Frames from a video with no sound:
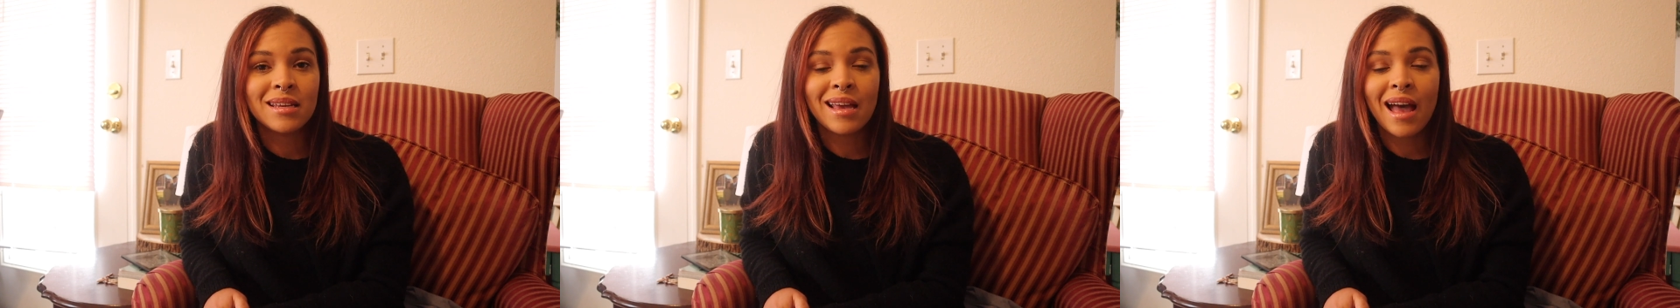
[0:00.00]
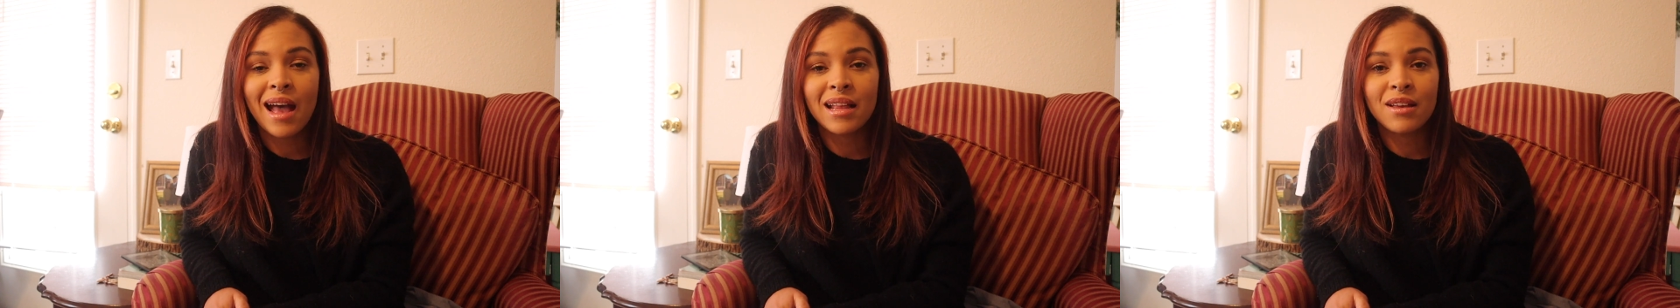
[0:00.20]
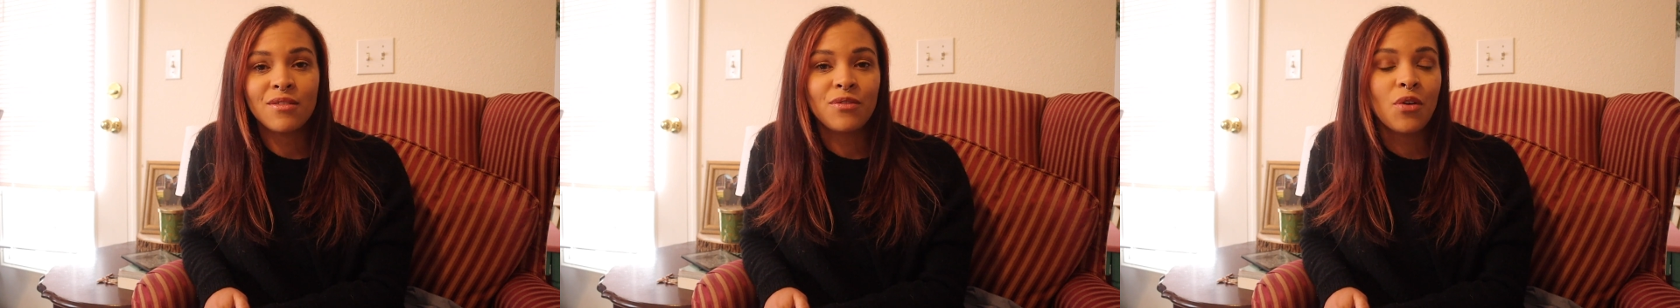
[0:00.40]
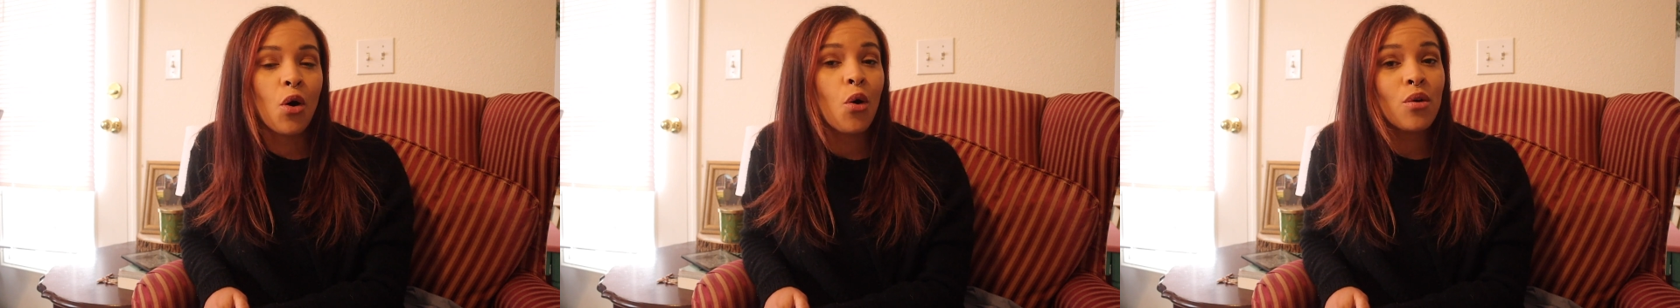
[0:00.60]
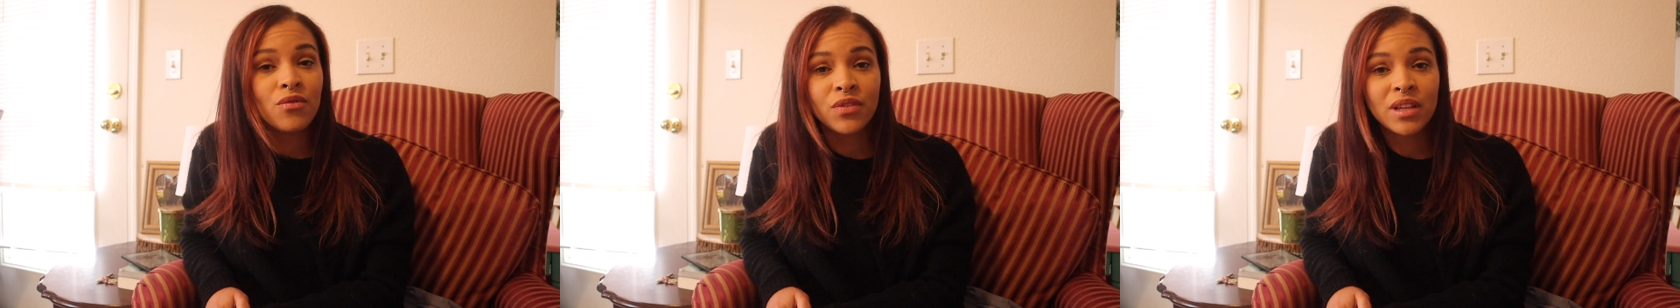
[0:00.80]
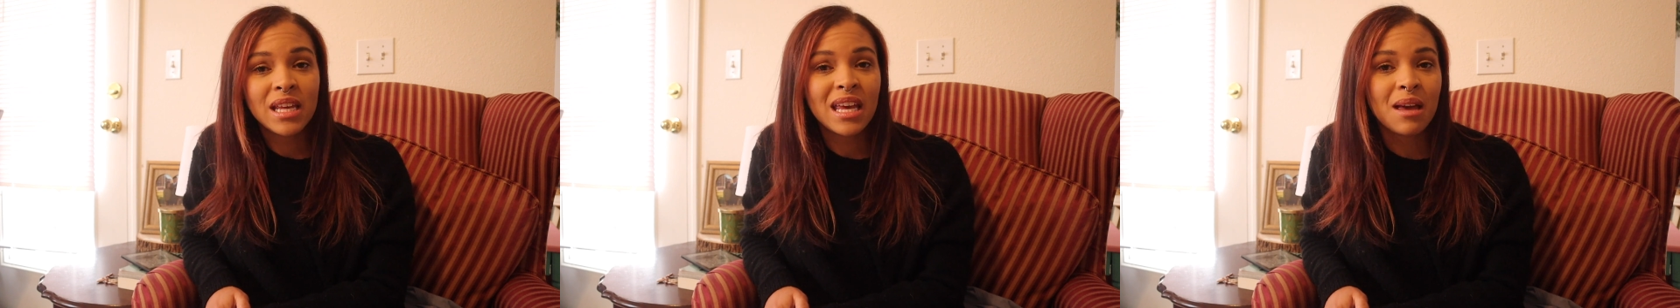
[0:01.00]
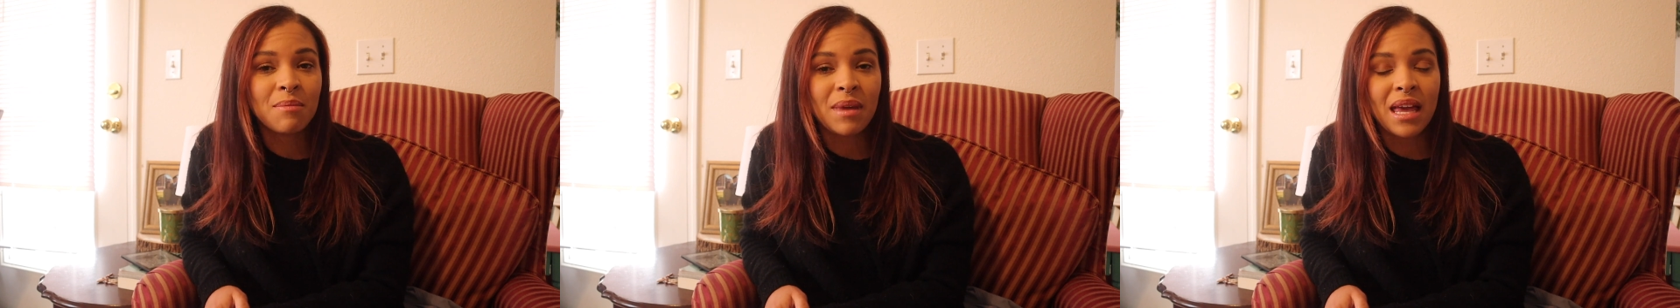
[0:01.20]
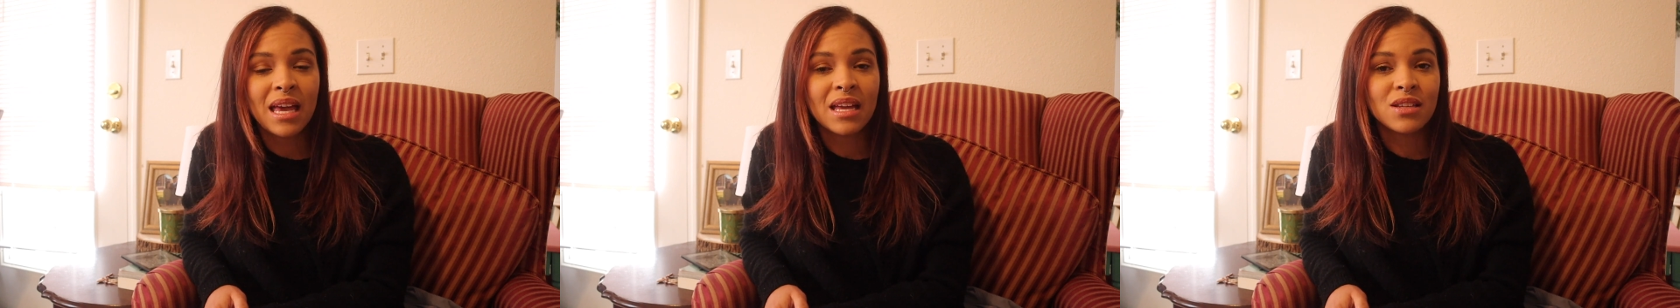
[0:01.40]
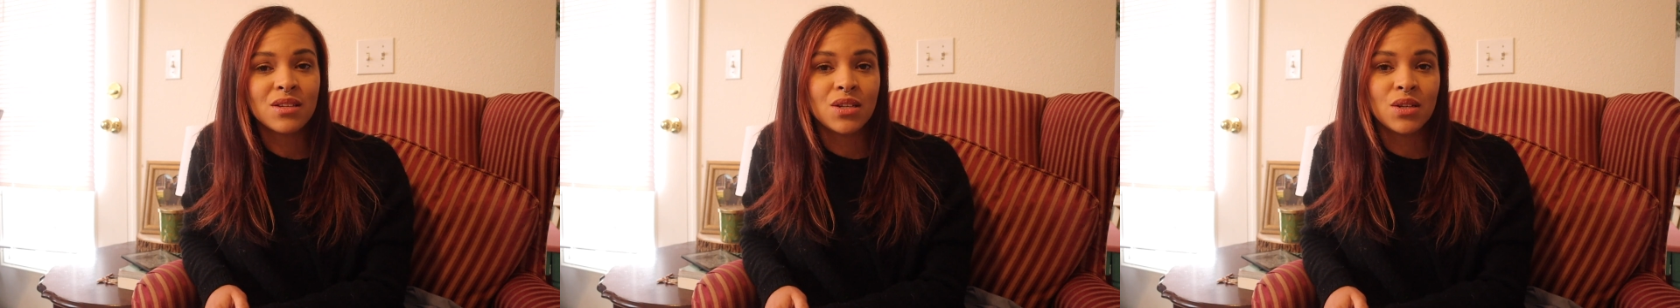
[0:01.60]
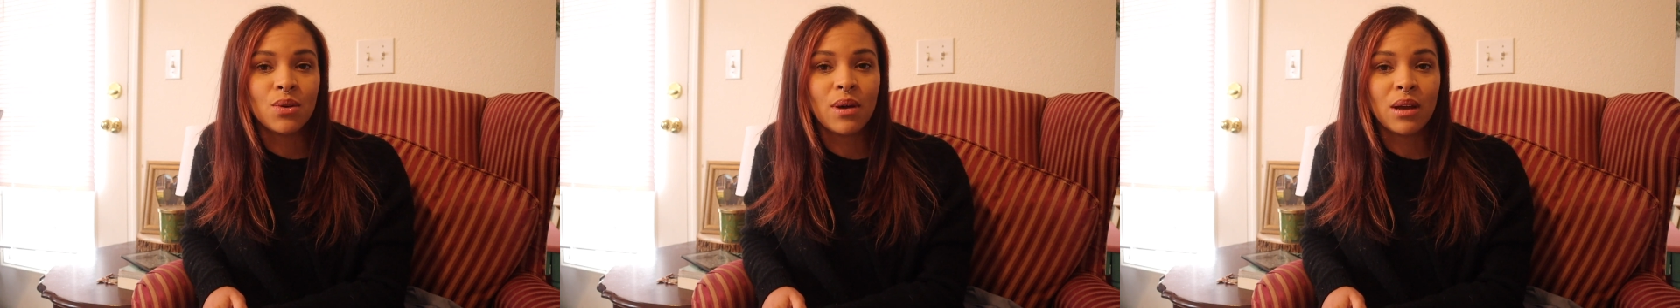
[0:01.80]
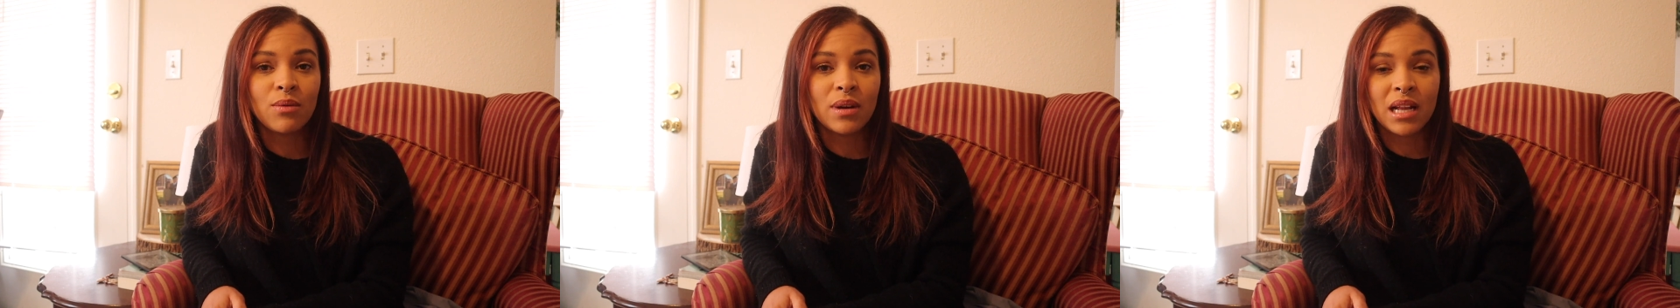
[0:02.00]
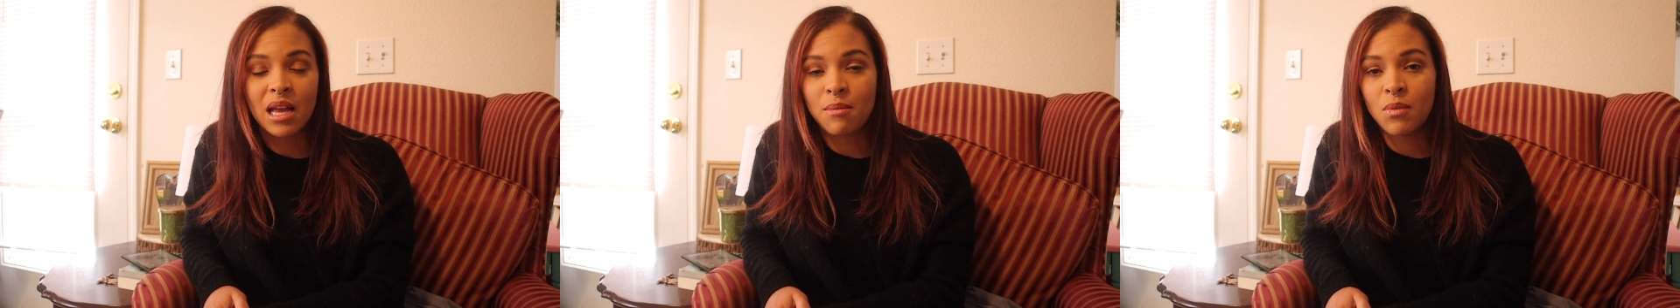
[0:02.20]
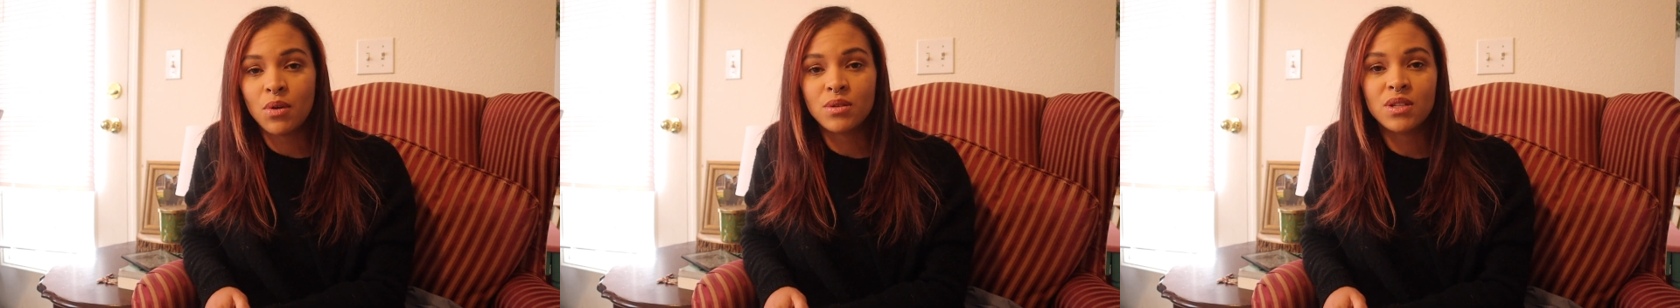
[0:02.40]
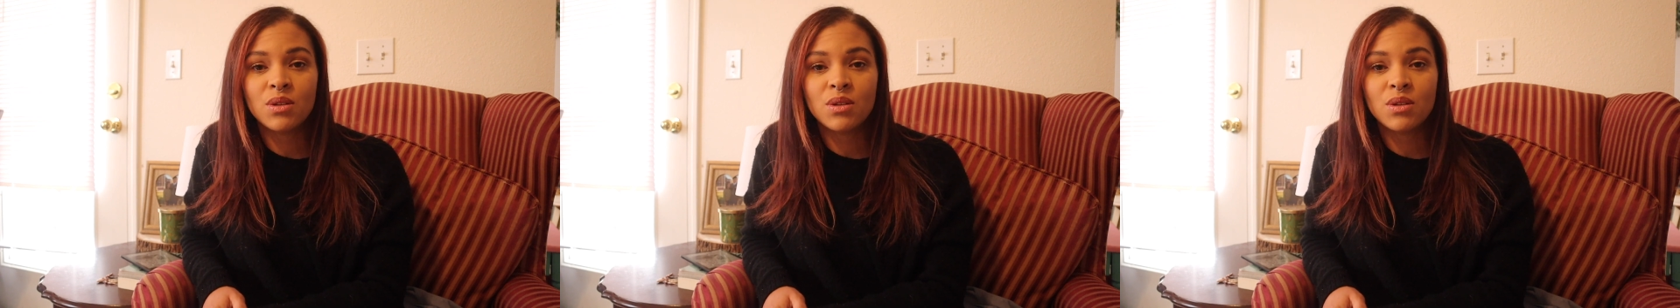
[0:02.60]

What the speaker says: kind of hopefully get me into a reading mood.